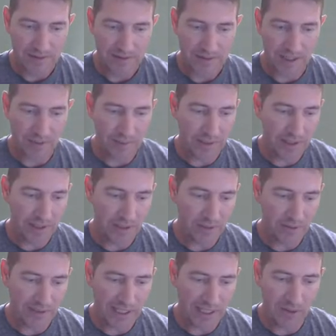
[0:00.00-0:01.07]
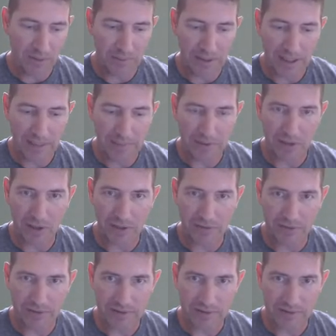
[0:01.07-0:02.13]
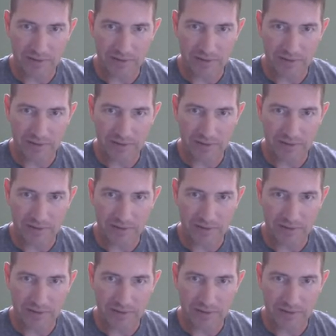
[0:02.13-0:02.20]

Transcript: Tyreek Hill now a Miami Dolphin.